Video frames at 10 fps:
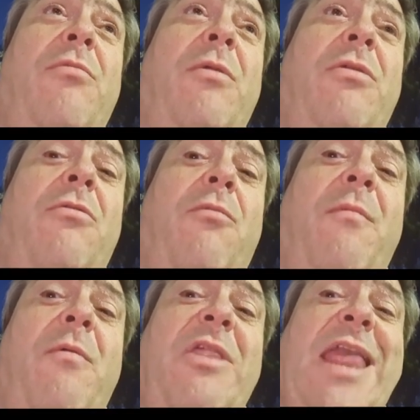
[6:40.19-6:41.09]
It was called
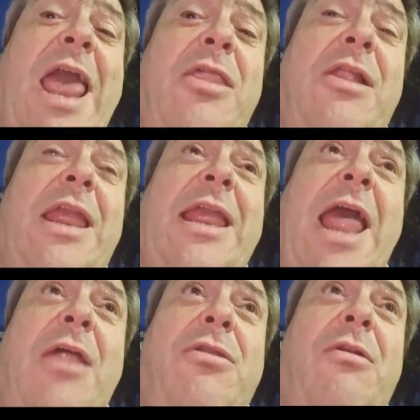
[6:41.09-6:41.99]
the most castly
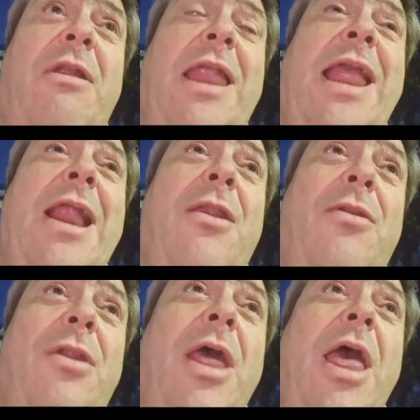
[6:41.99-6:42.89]
castle in
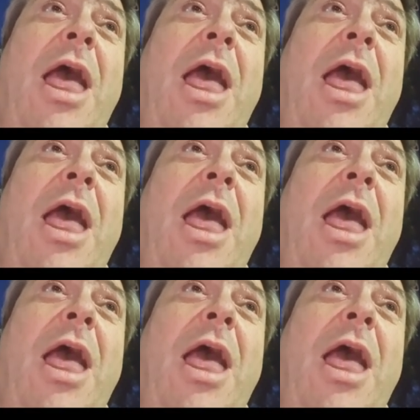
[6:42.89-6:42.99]
England.